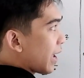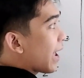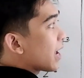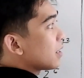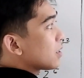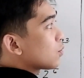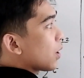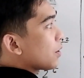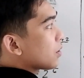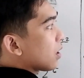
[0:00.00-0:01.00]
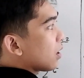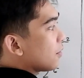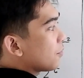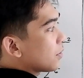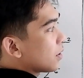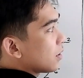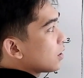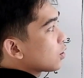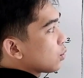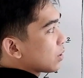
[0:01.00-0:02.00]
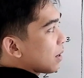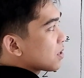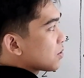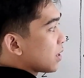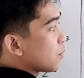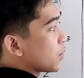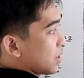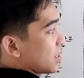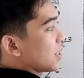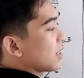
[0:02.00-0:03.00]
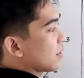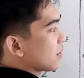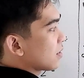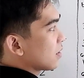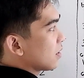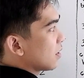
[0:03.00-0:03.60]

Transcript: and square root of 2 times 3, which is 6.